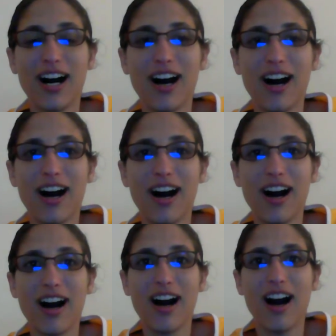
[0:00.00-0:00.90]

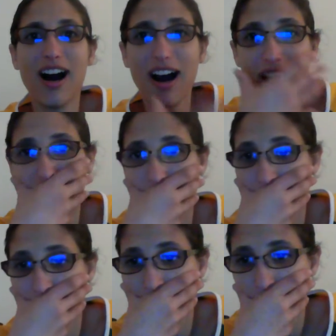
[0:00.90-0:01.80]

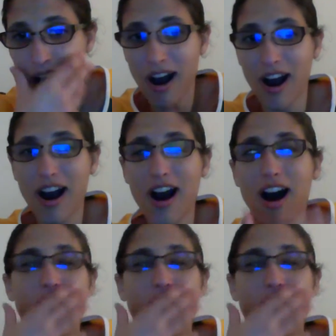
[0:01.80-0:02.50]
(no one is talking)